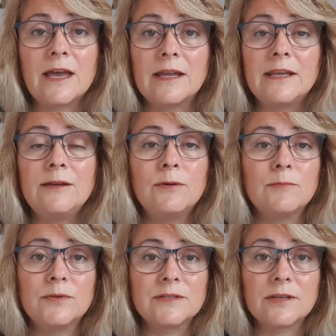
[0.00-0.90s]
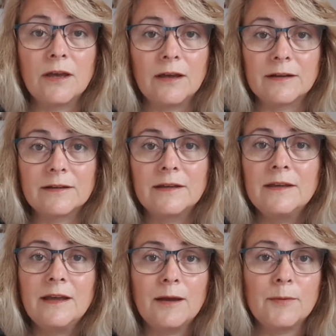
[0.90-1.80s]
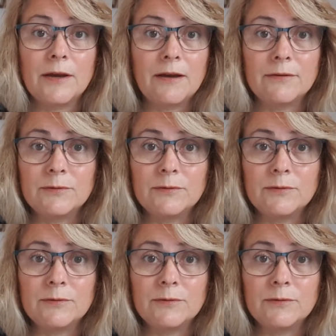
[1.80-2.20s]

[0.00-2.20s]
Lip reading: and he went berserk about how